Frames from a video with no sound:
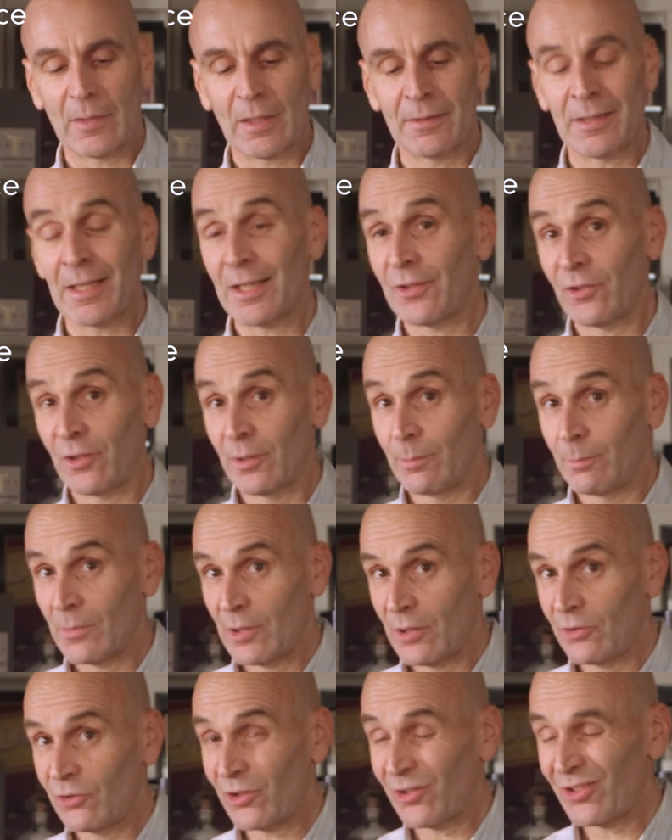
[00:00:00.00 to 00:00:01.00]
That's it.
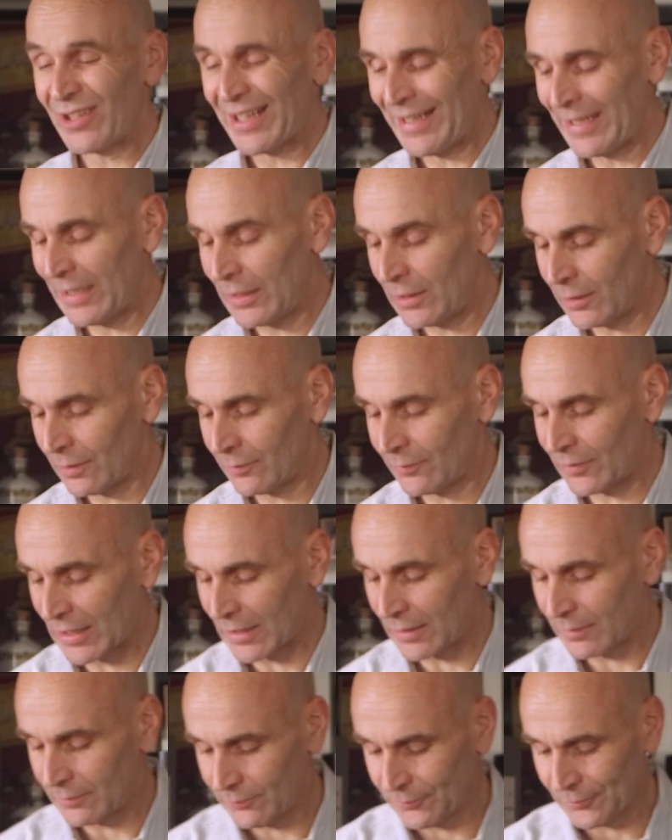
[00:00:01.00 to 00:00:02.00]
Just a hint of
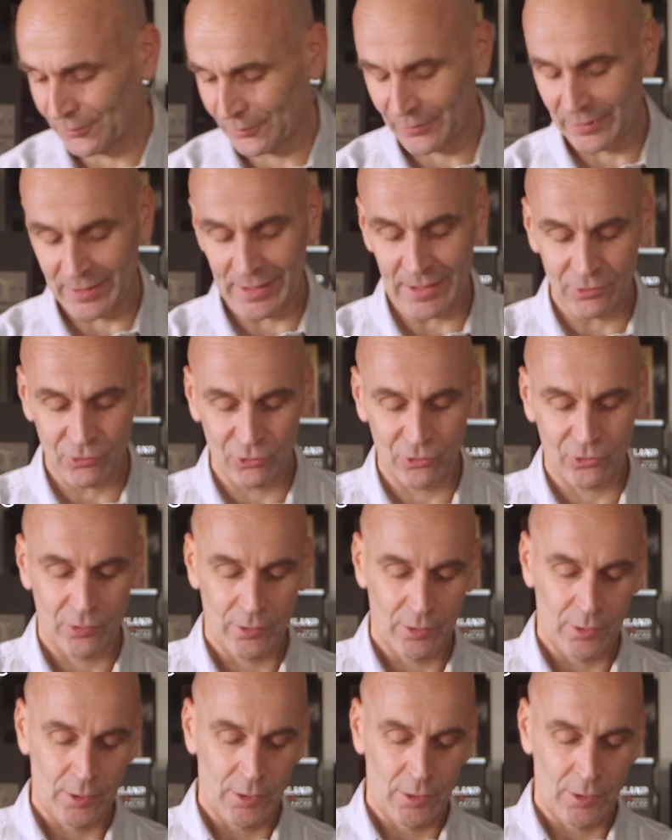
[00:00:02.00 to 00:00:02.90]
that French